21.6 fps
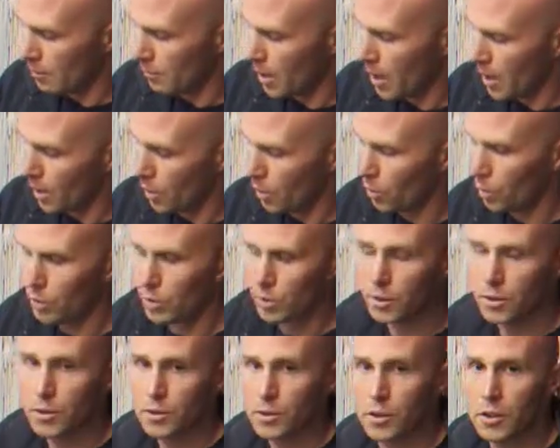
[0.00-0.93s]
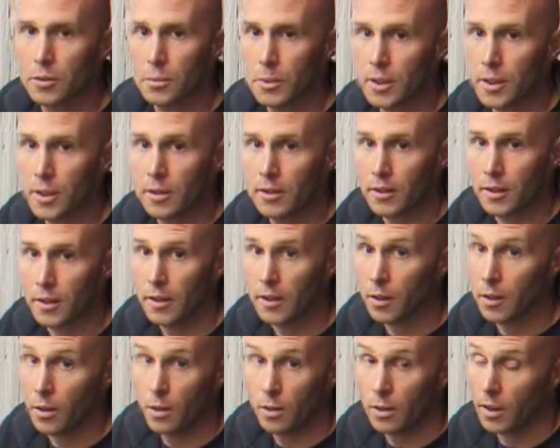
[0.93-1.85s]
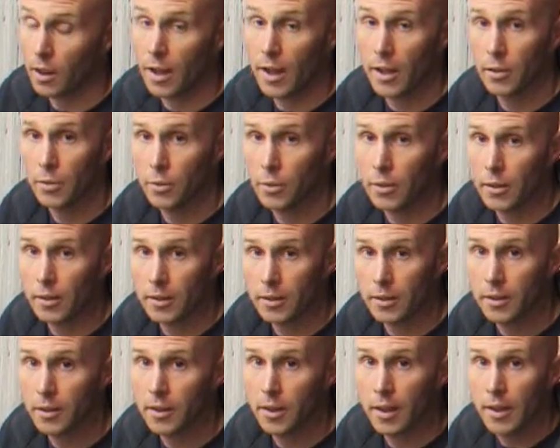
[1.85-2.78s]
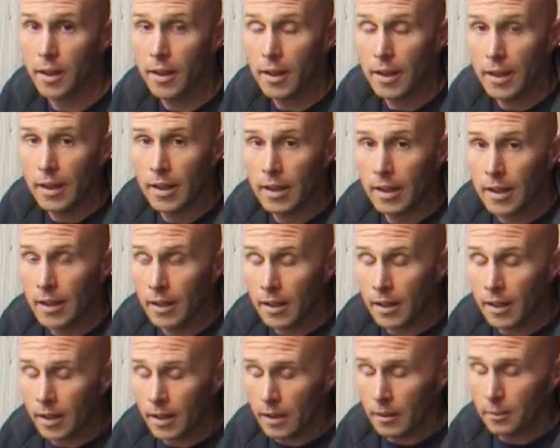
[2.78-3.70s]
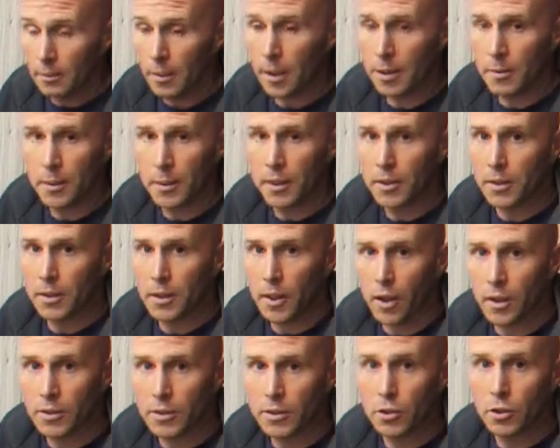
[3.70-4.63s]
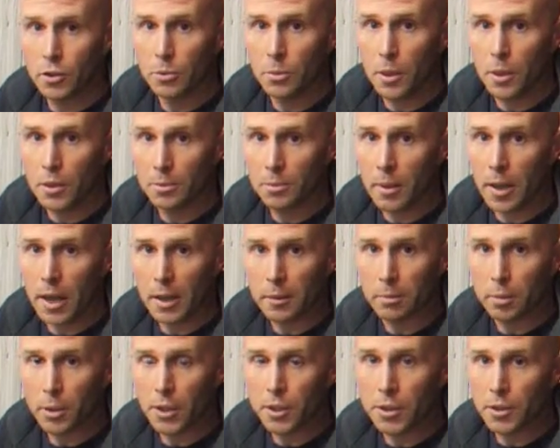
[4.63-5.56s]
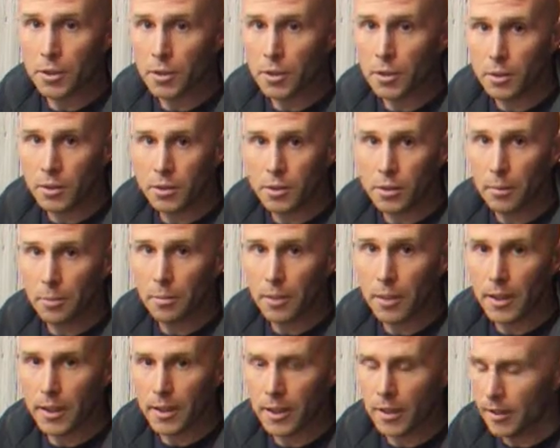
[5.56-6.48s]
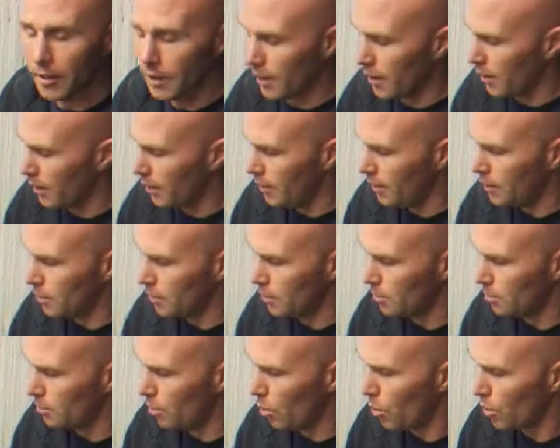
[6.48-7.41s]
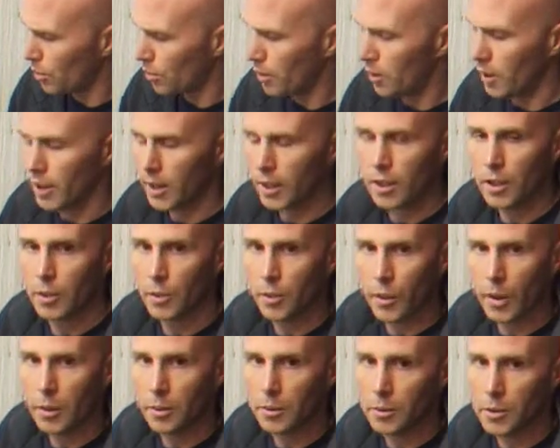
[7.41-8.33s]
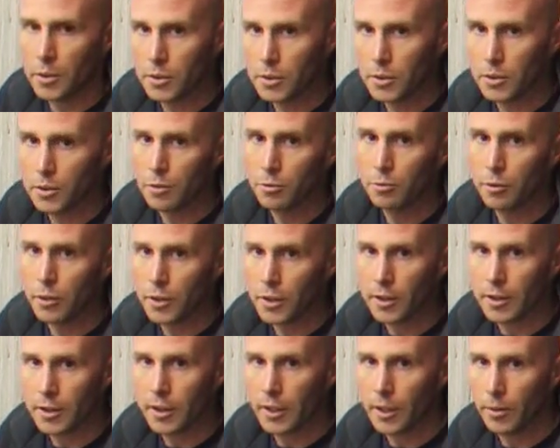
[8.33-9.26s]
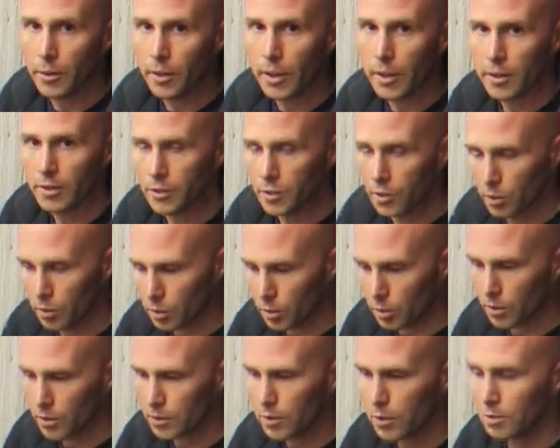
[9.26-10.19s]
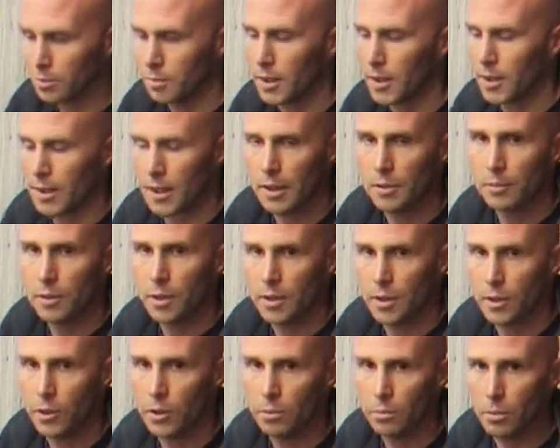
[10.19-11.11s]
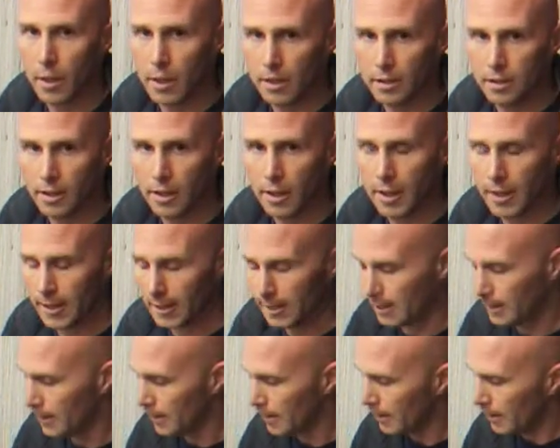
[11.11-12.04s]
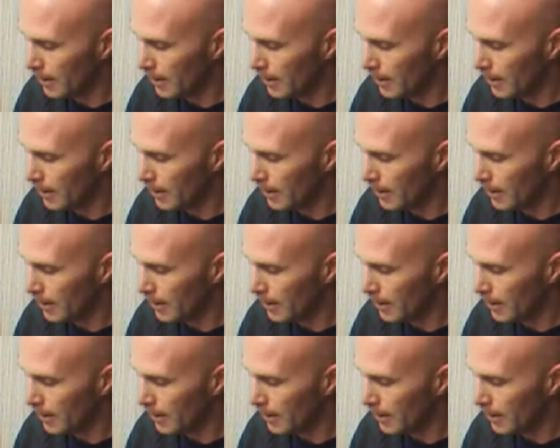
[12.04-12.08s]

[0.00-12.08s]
pot holder just because I know the last one might have been causing too much back pressure or something, and this is more than likely what I would use in the field anyway, so we'll just make that be the new baseline,